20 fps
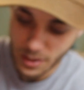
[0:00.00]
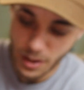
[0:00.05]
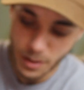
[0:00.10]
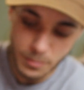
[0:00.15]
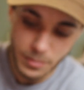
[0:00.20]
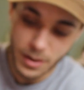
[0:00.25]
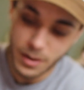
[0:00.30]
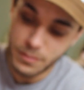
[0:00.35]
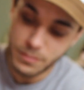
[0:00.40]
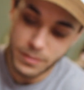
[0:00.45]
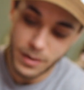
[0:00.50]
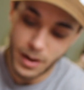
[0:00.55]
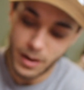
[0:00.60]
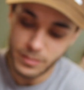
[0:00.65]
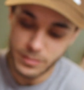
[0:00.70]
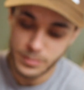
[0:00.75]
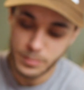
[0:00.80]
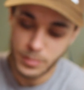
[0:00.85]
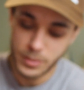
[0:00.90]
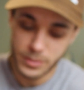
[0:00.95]
I'm not a
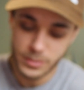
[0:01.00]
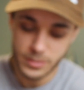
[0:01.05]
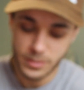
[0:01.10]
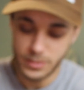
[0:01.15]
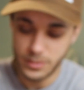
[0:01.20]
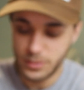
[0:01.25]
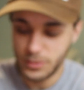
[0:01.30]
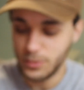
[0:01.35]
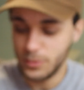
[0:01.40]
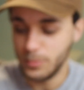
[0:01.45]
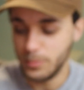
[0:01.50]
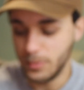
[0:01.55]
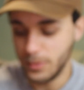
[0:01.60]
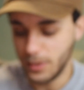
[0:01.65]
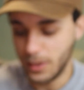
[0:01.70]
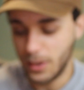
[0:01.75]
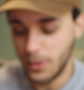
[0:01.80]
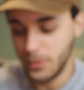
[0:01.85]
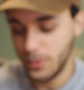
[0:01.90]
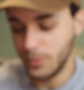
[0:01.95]
5s person too,
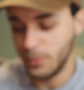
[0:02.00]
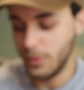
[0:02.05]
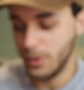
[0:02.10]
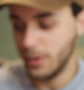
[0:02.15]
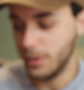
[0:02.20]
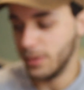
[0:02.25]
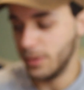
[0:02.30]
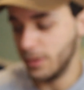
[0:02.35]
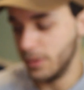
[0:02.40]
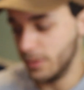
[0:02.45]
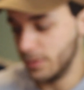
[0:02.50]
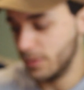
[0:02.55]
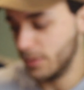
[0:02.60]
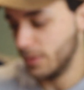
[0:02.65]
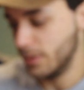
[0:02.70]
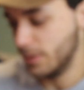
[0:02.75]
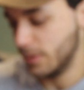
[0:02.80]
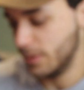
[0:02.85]
but I would wear these.